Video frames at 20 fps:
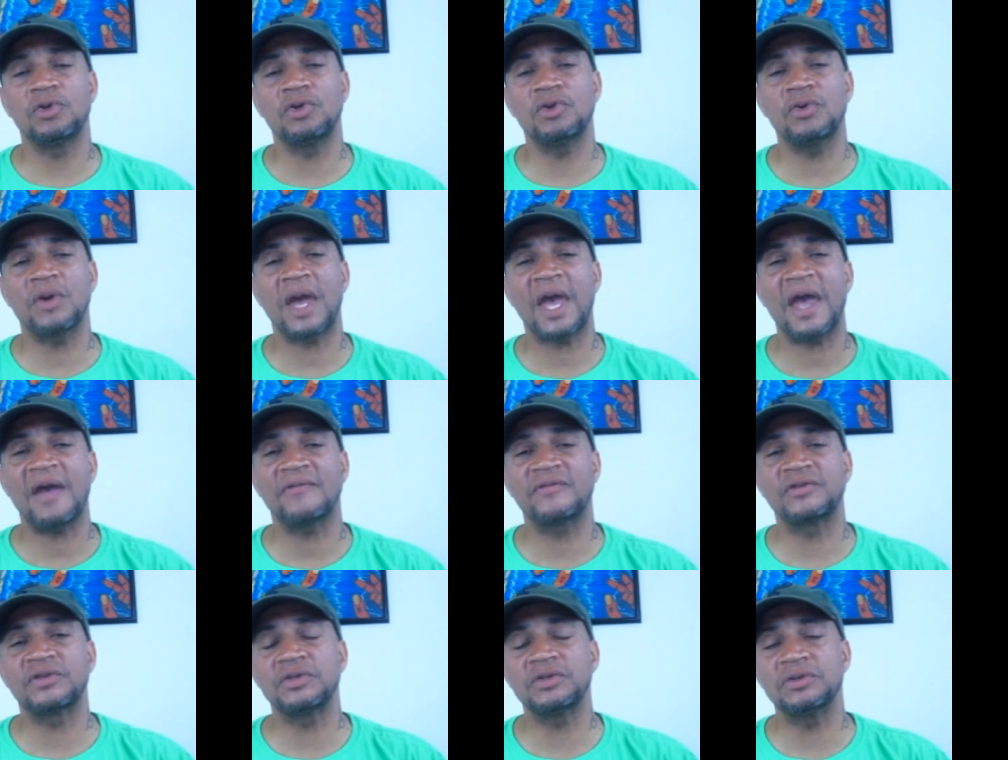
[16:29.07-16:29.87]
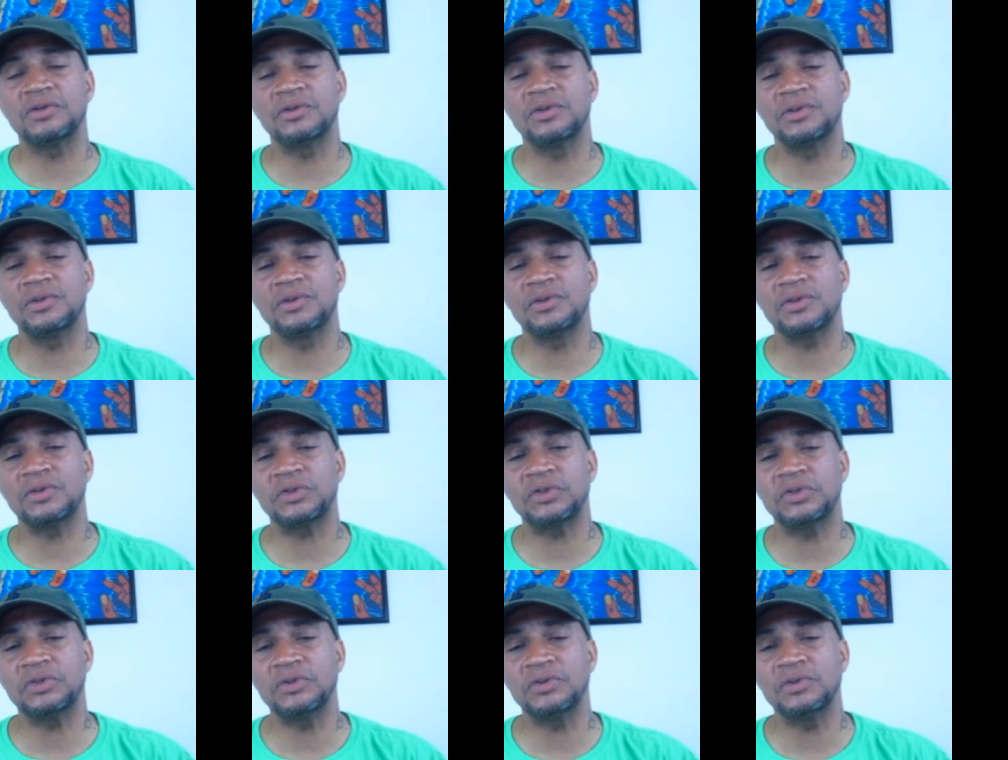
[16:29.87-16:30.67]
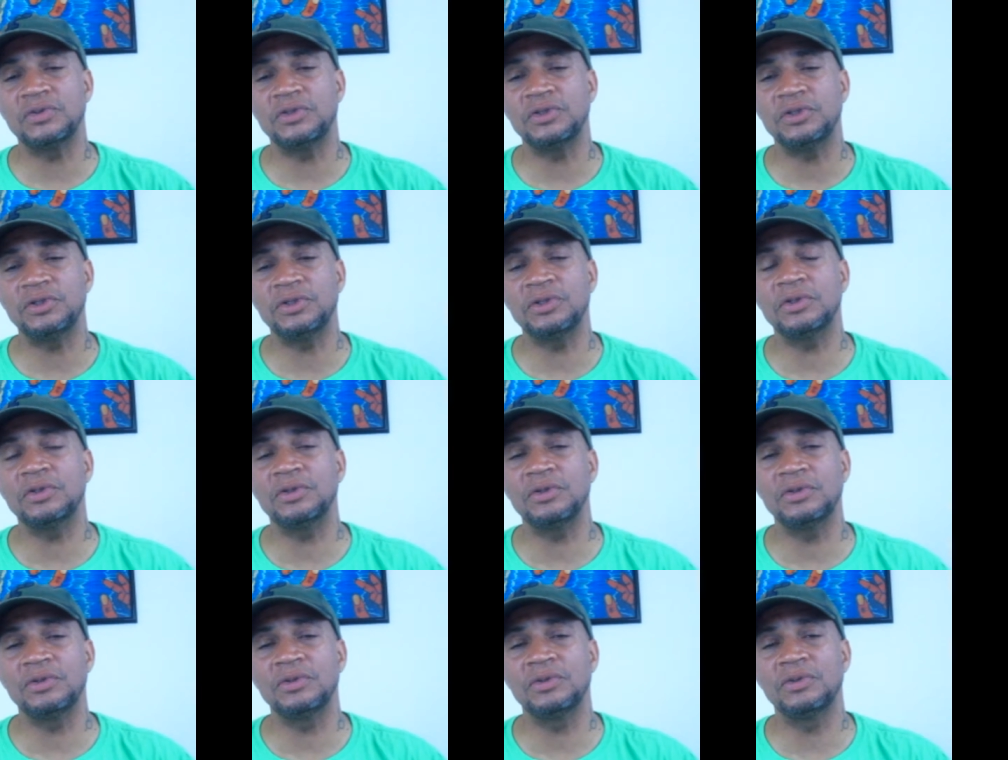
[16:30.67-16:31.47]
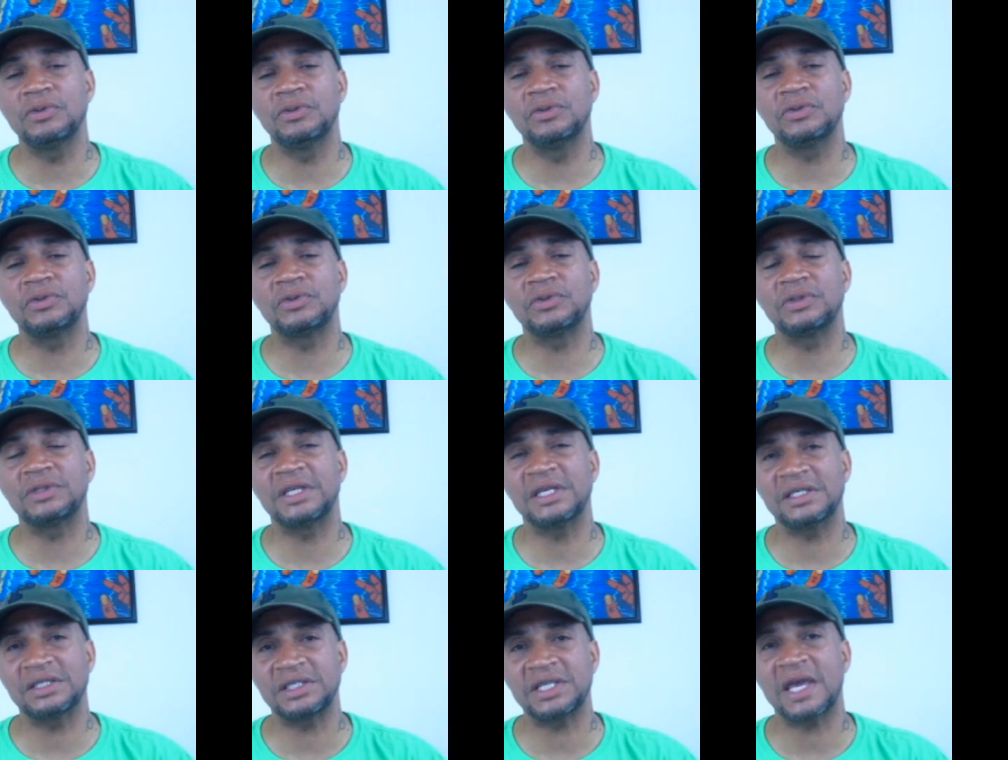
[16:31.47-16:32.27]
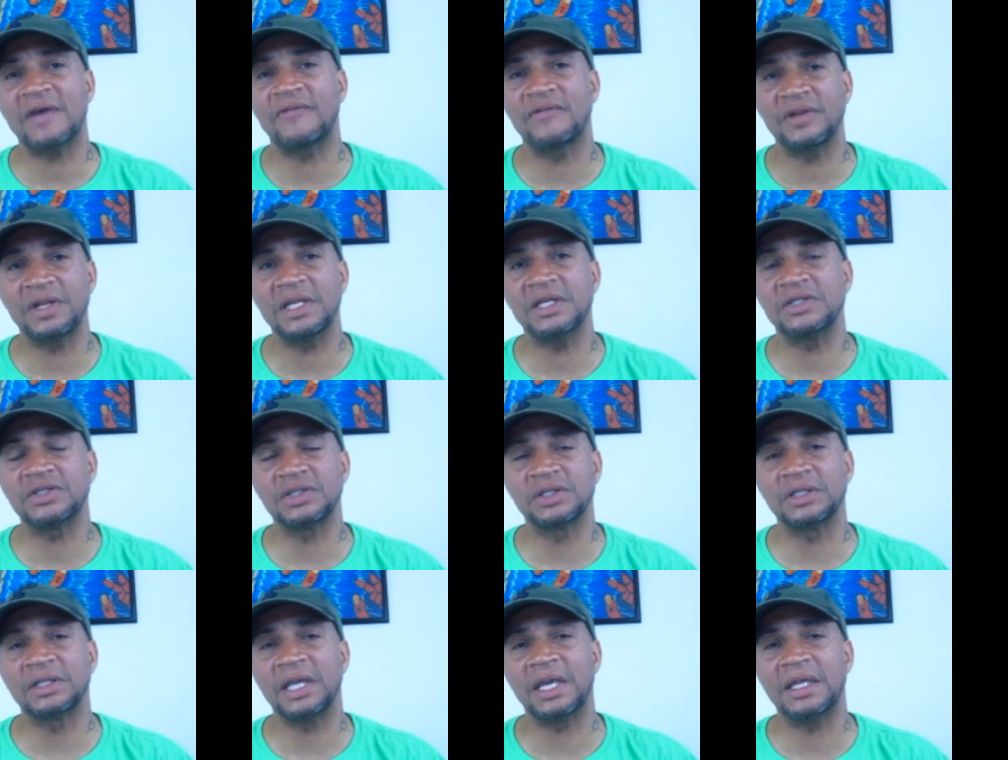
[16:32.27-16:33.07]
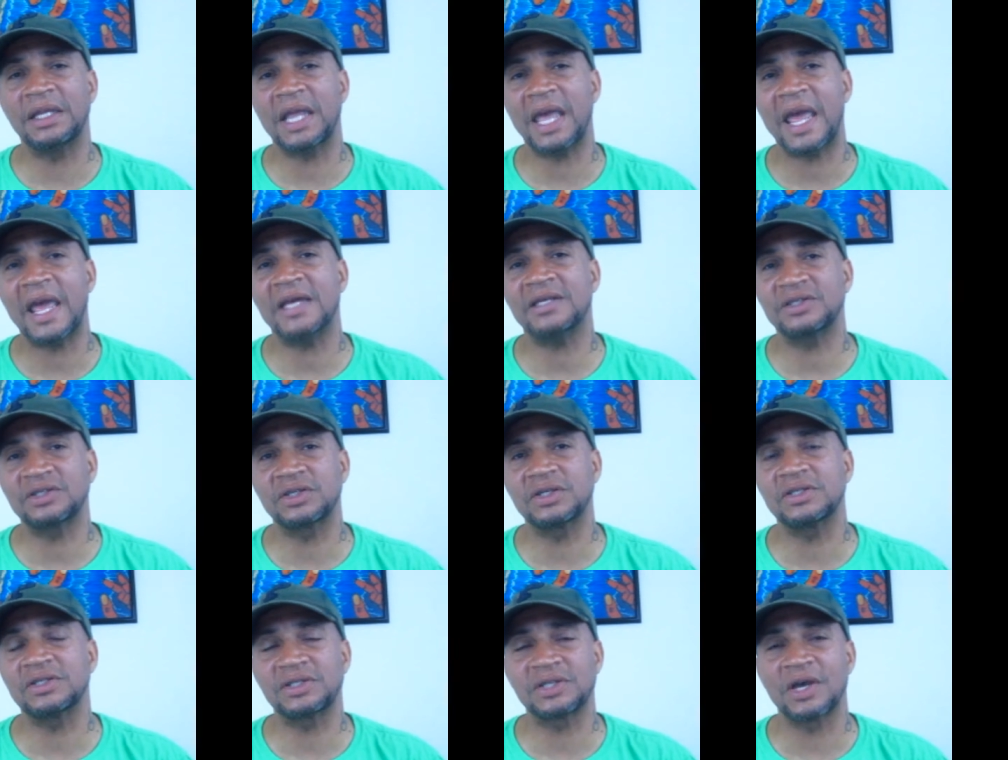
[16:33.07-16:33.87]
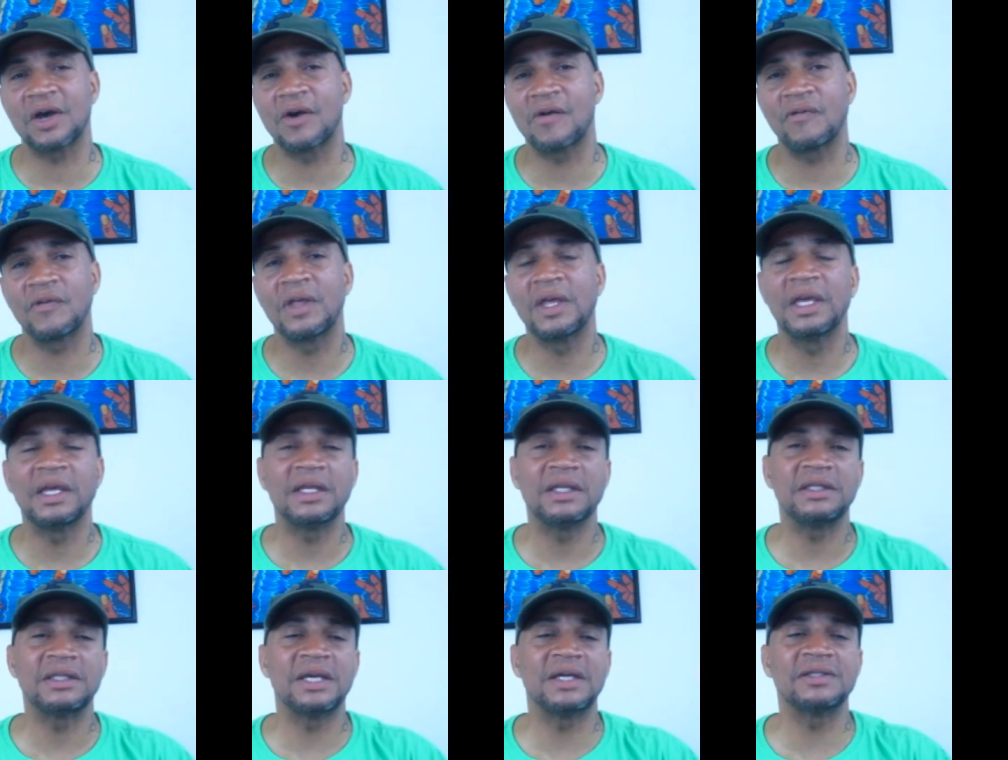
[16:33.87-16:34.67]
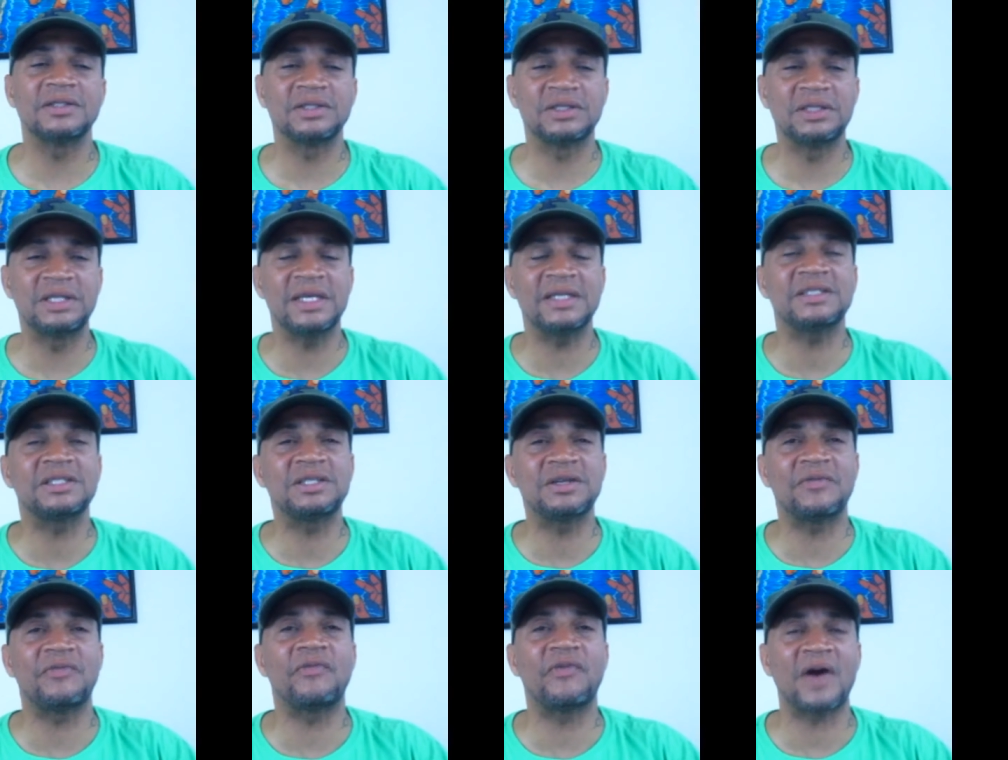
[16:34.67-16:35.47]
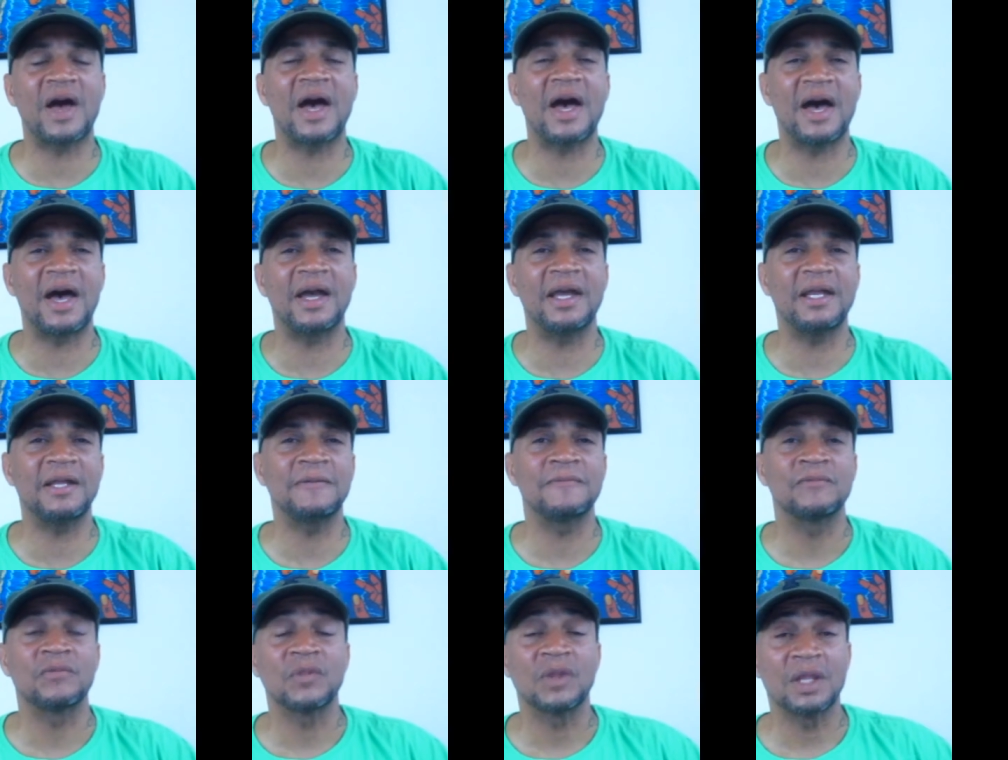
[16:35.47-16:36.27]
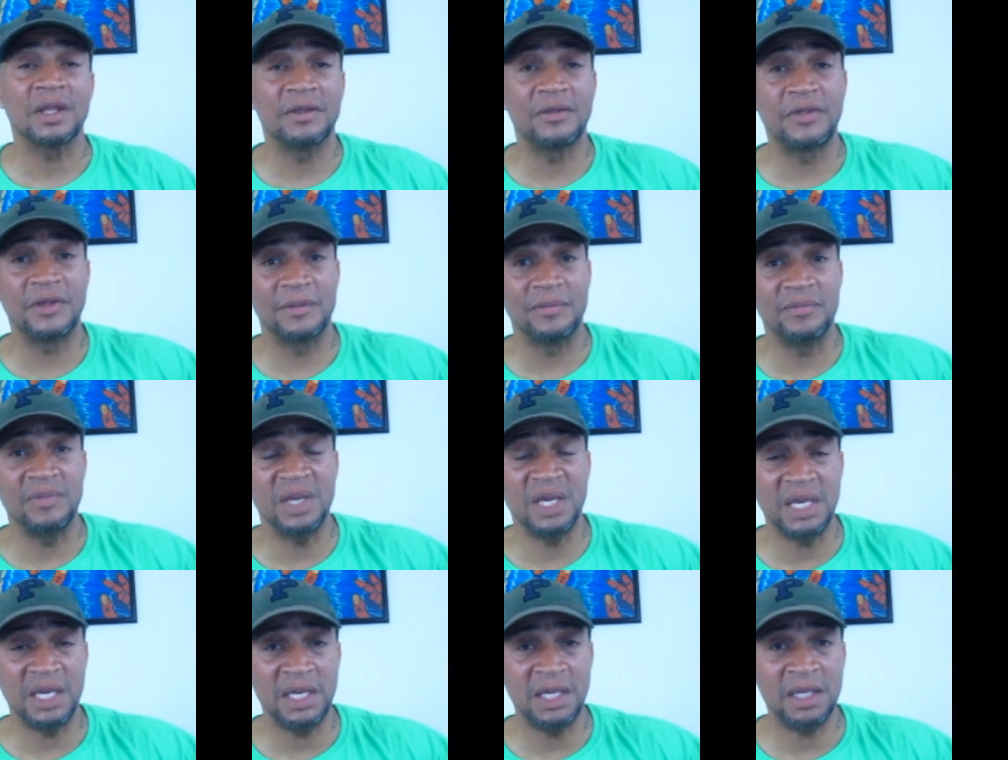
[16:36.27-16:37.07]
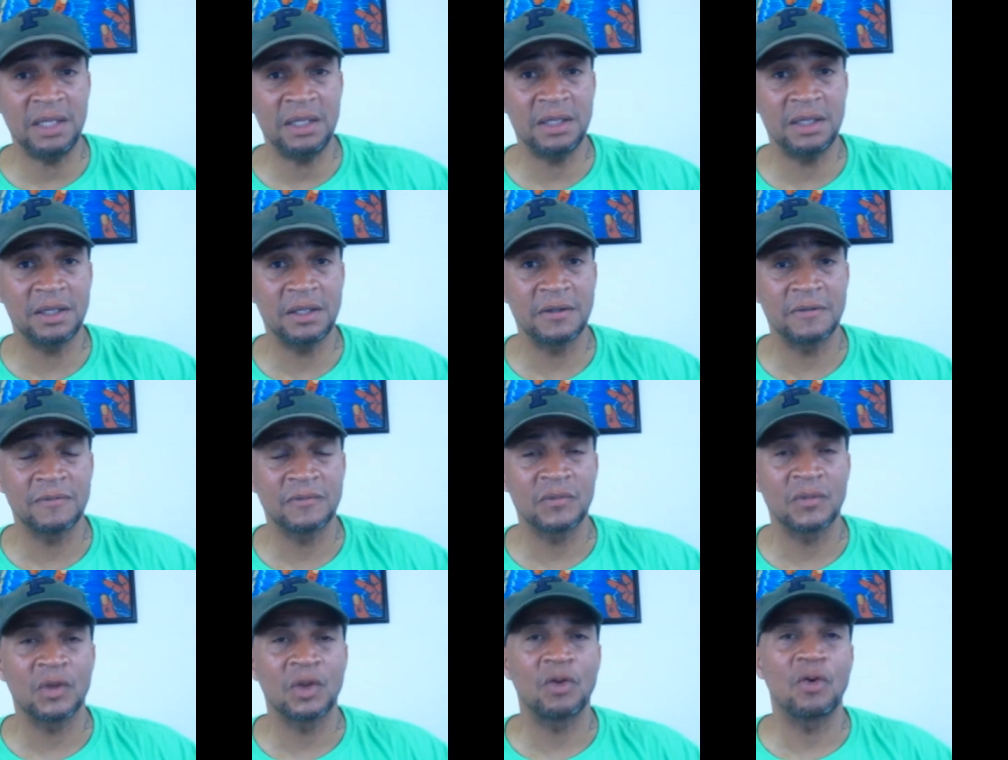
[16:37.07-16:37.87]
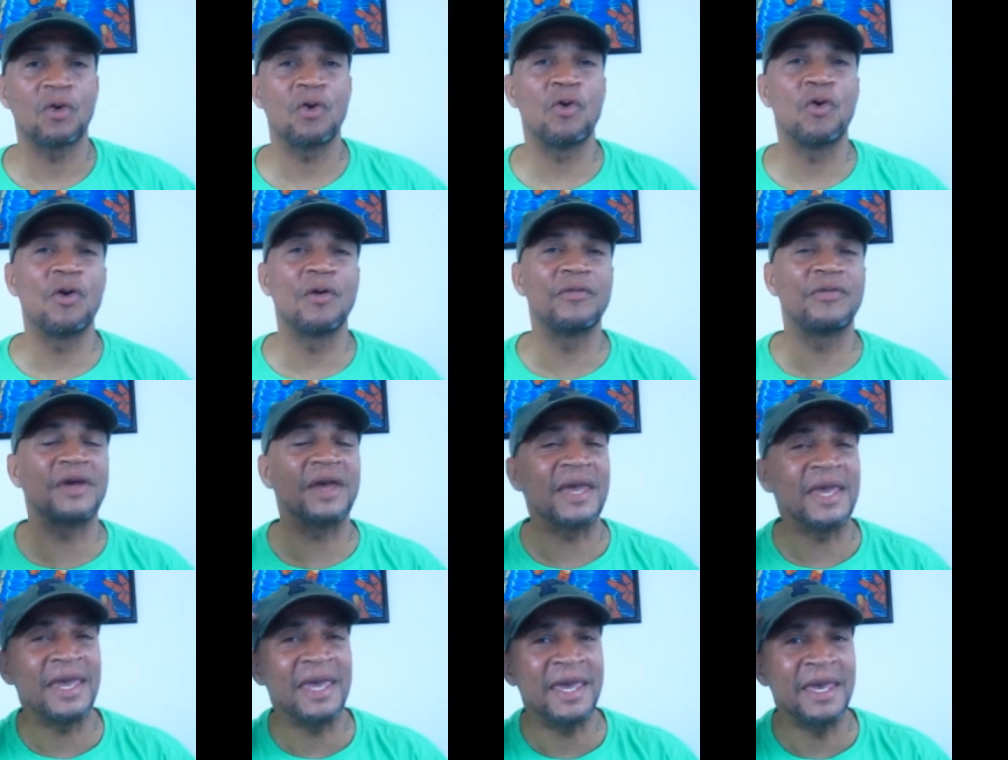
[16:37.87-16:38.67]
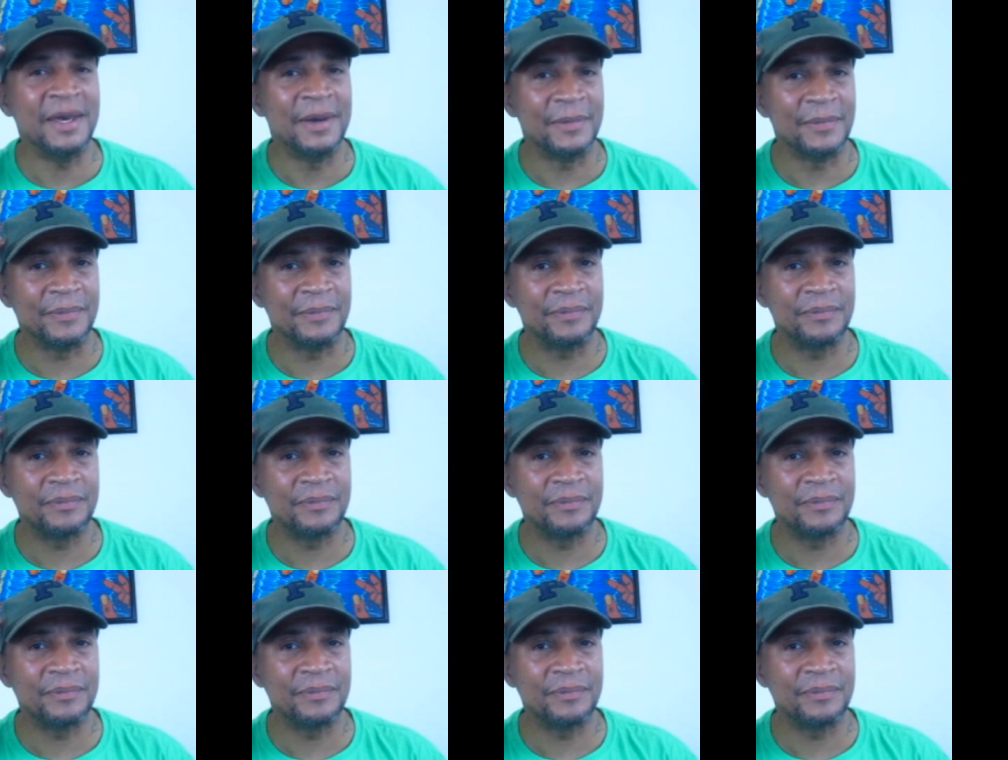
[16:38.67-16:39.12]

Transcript: you have to use this definition and ask yourself, does this define the me or the him?